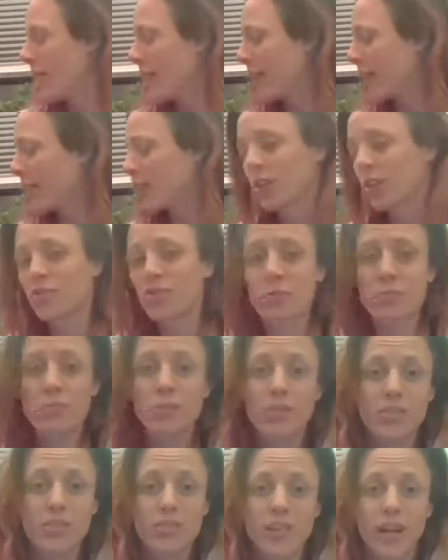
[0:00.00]
They don't contribute
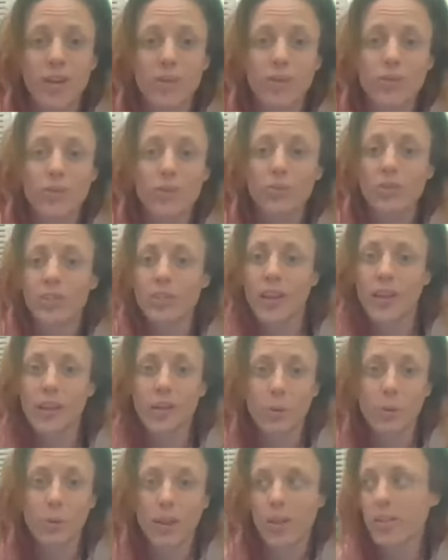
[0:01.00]
to this household in any
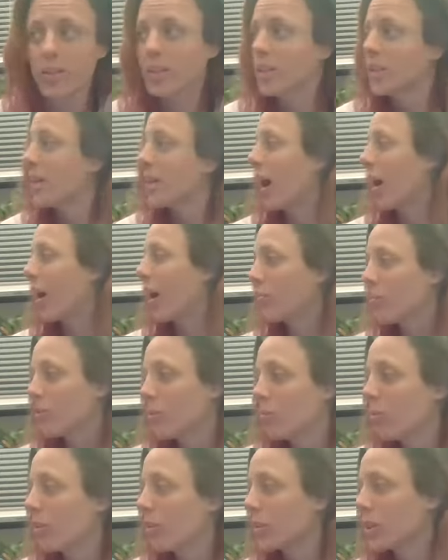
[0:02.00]
way. I'm the
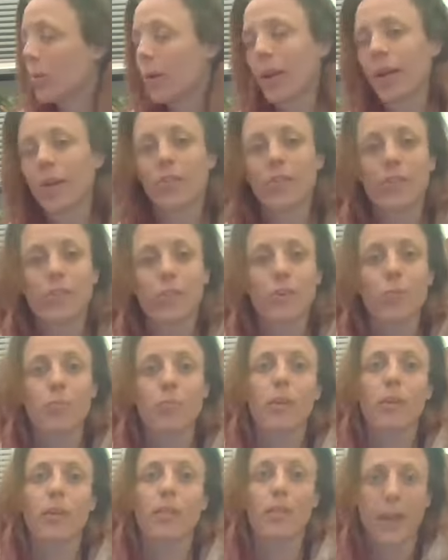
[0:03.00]
one going out and
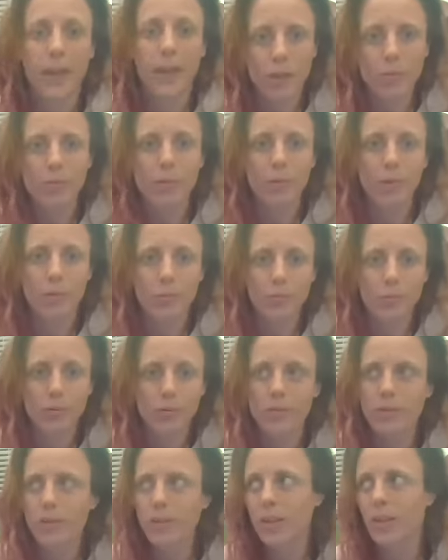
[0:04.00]
scooping their poop,
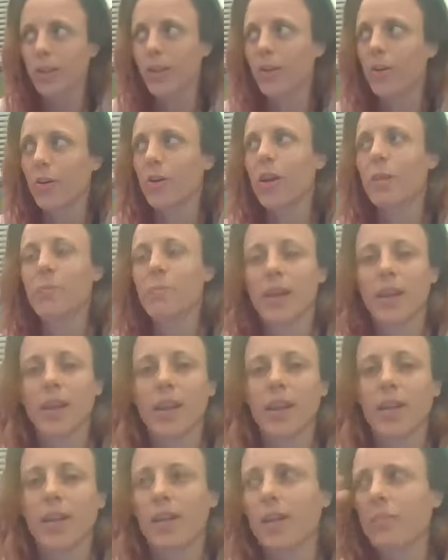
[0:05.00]
and
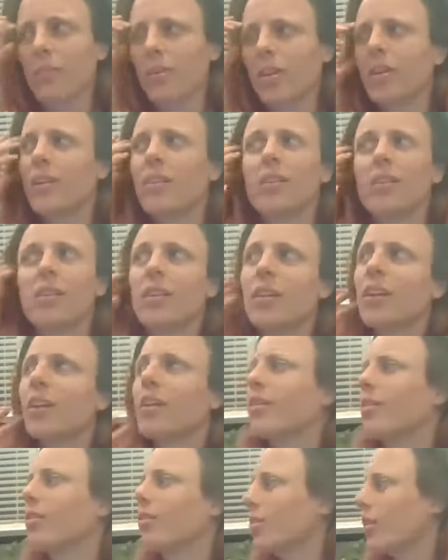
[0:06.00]
picking it up, you
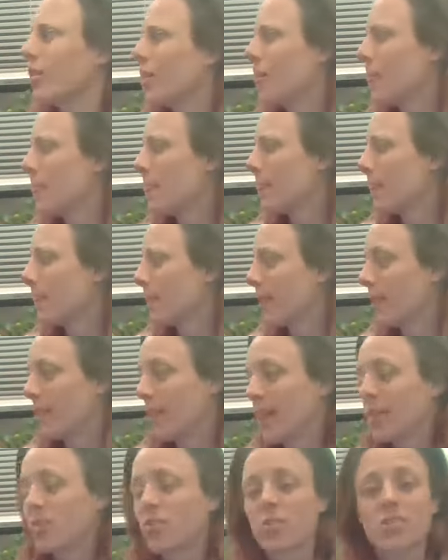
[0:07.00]
know, and
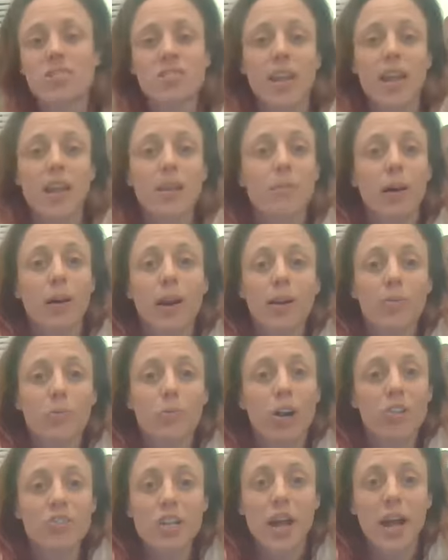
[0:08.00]
they just stand by and
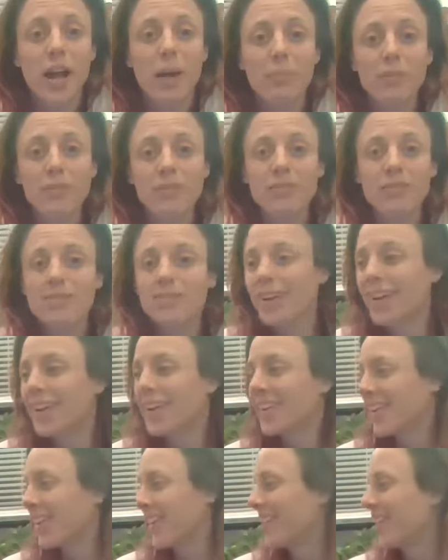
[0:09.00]
watch it happen.
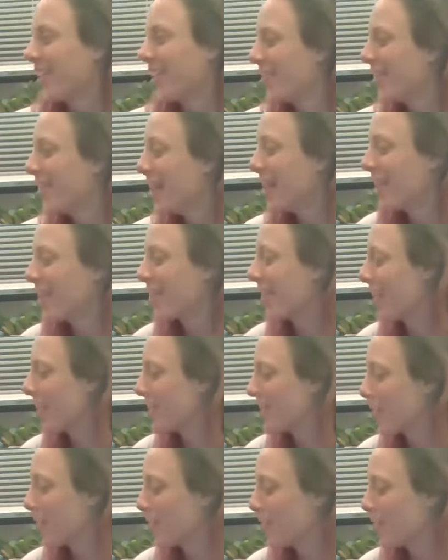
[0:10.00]
They don't, they
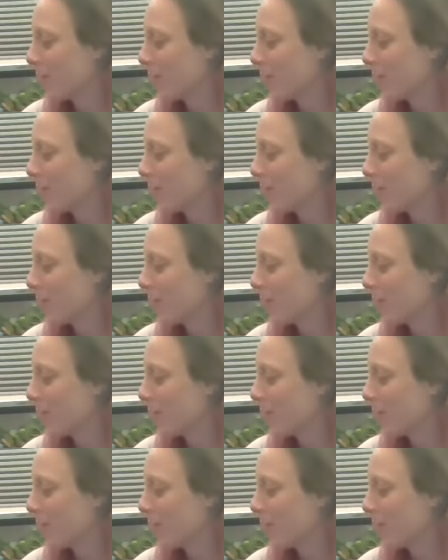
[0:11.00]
